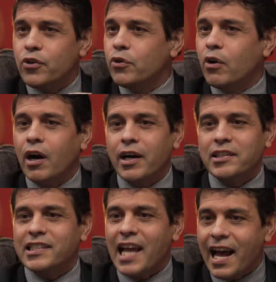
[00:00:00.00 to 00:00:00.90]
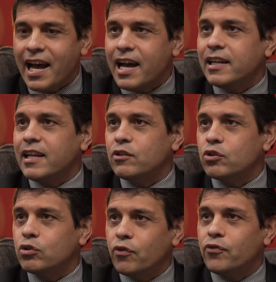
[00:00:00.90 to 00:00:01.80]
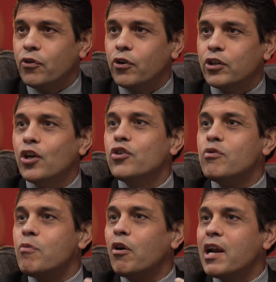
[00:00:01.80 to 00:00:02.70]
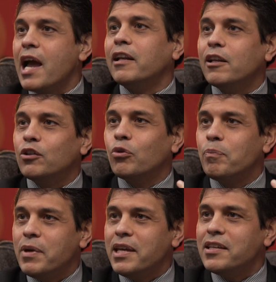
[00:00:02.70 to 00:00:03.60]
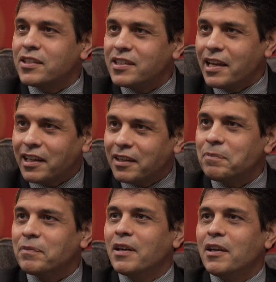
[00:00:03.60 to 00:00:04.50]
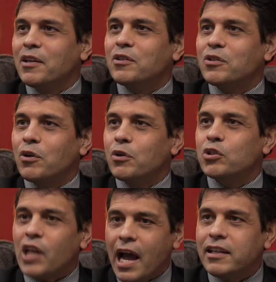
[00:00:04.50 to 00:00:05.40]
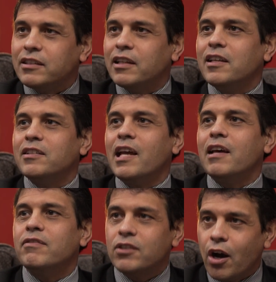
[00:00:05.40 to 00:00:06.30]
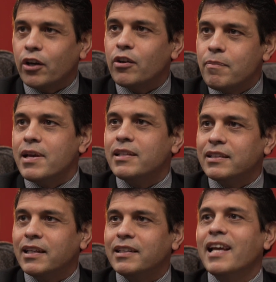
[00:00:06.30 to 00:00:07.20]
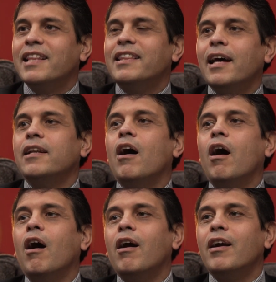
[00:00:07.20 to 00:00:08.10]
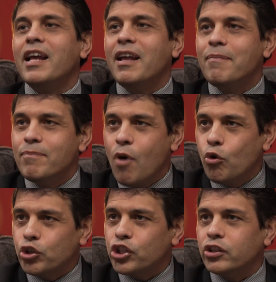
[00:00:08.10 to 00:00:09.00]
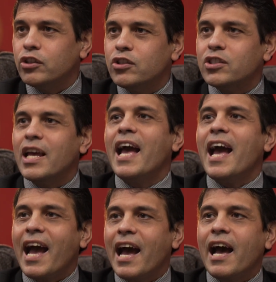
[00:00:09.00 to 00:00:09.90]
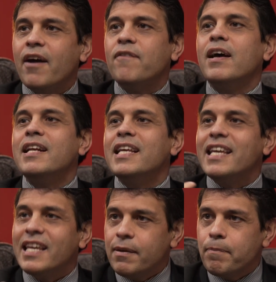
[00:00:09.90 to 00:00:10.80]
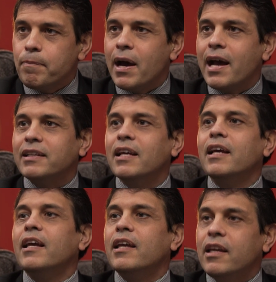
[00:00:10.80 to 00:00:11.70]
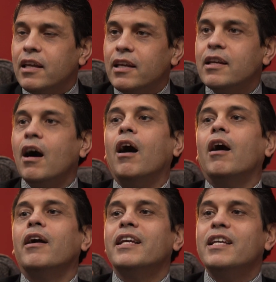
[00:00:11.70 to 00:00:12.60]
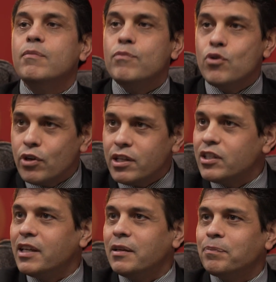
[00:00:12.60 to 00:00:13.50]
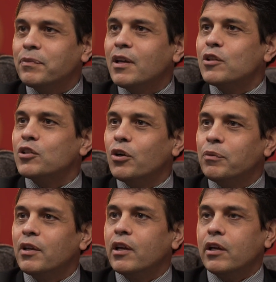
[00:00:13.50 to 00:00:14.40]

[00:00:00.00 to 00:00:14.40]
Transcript: you are sad and so forth, you're more likely to be sick. Mm. So scientists have documented that our emotions have an impact in our immunity. So